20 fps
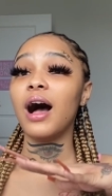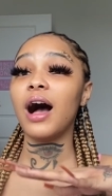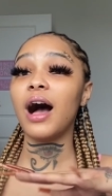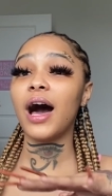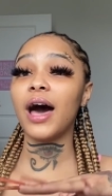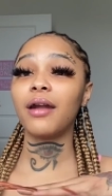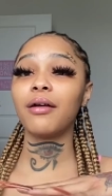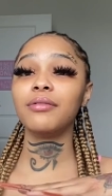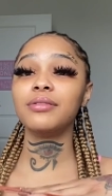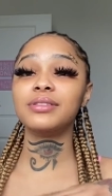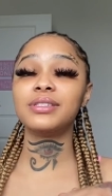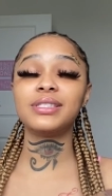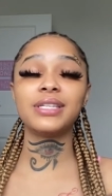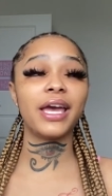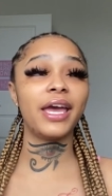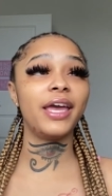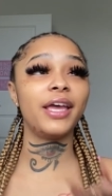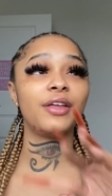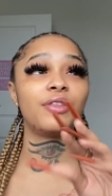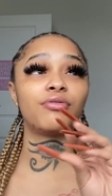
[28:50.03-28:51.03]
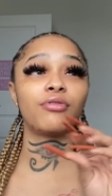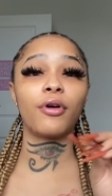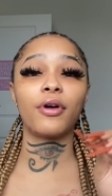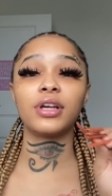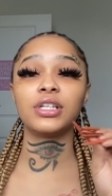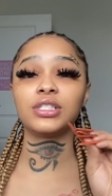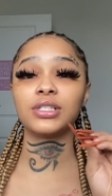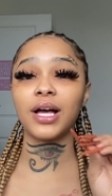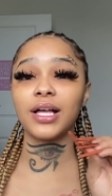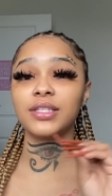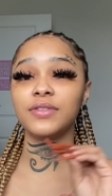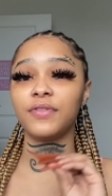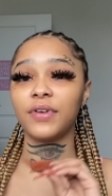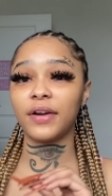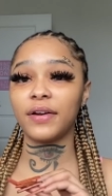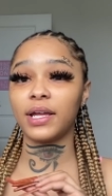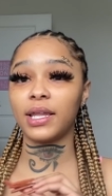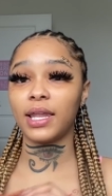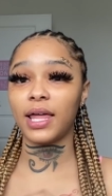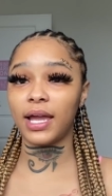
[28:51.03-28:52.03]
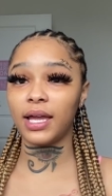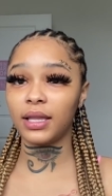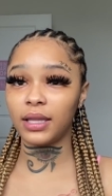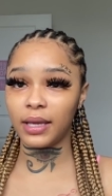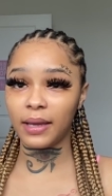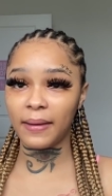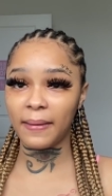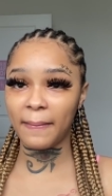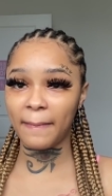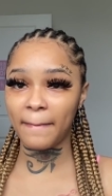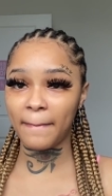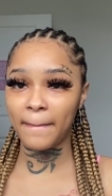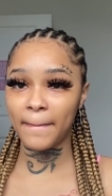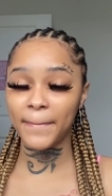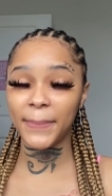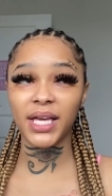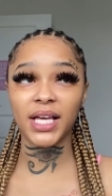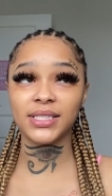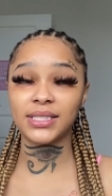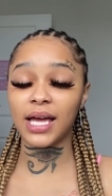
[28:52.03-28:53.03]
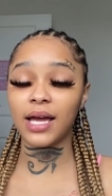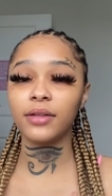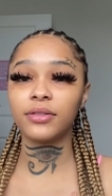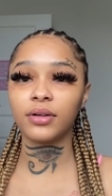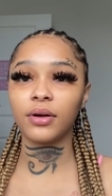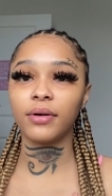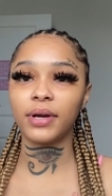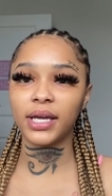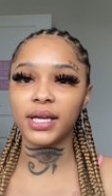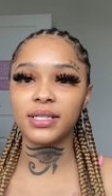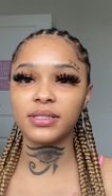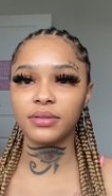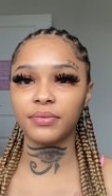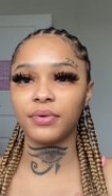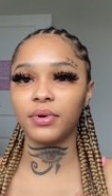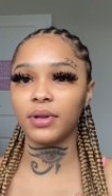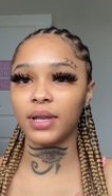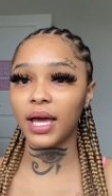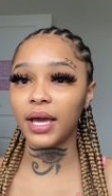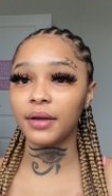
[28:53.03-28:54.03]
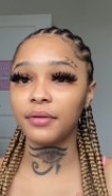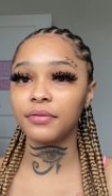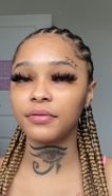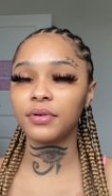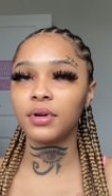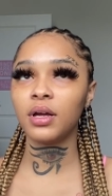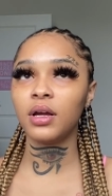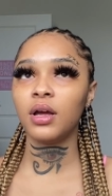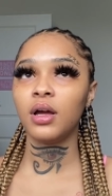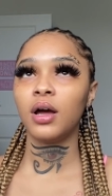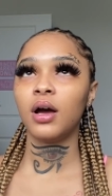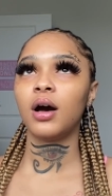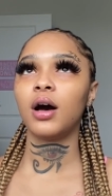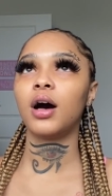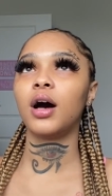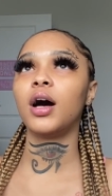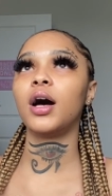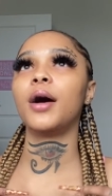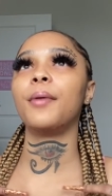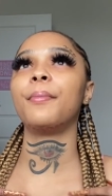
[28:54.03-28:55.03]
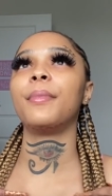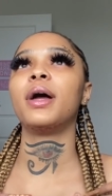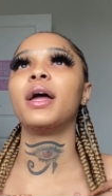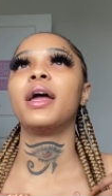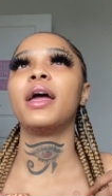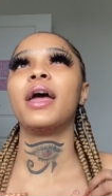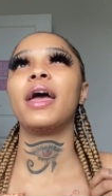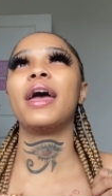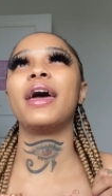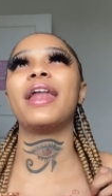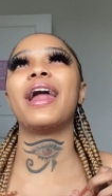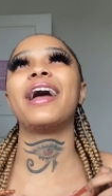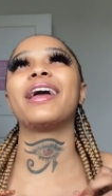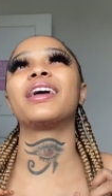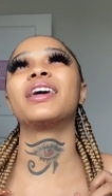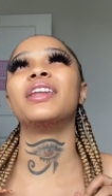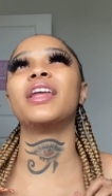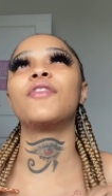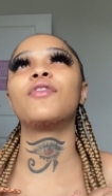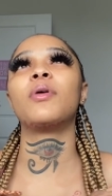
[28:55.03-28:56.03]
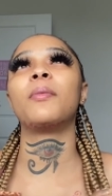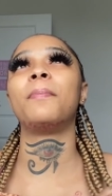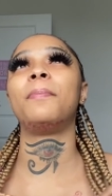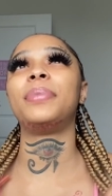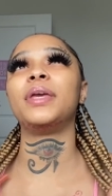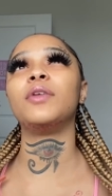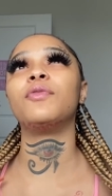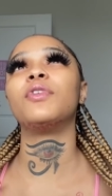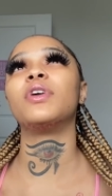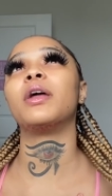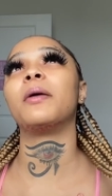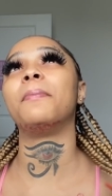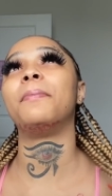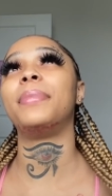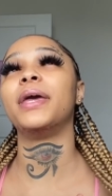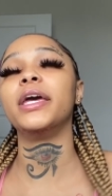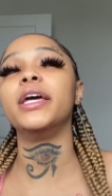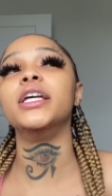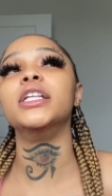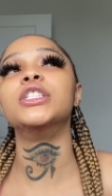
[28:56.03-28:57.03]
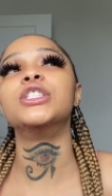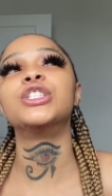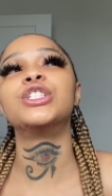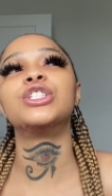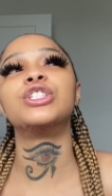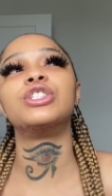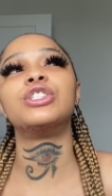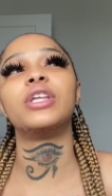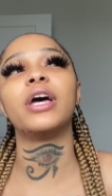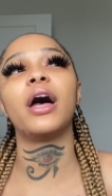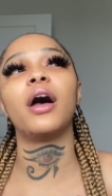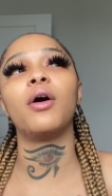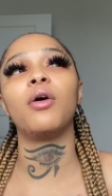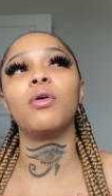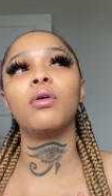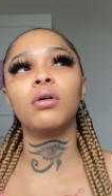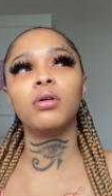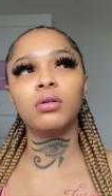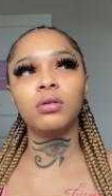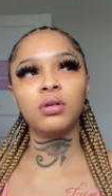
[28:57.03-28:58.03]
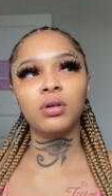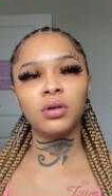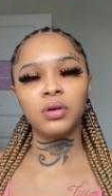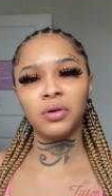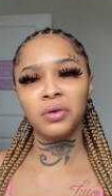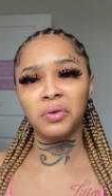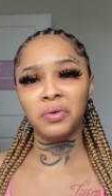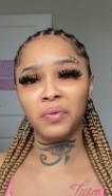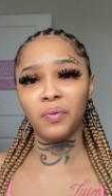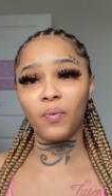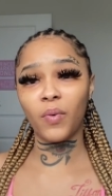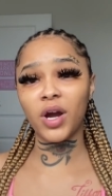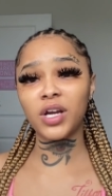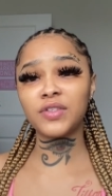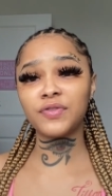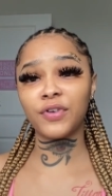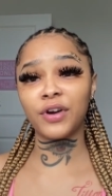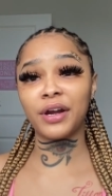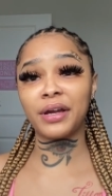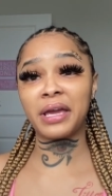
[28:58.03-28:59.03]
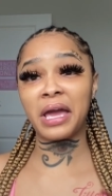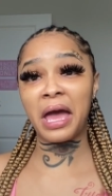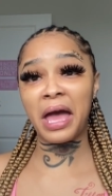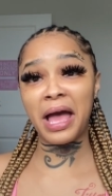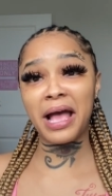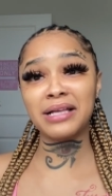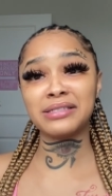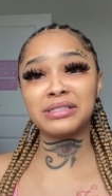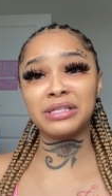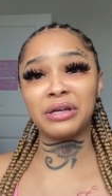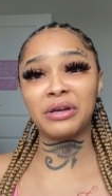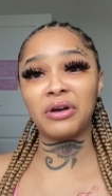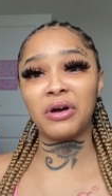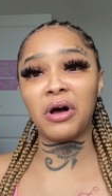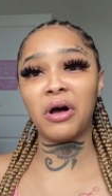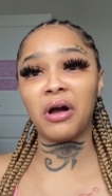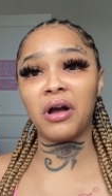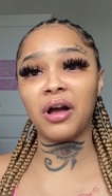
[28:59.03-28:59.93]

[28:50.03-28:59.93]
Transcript: I don't take throwing shots very lightly because I throw hands in real life. And I can never beef with a bitch that works for a casting call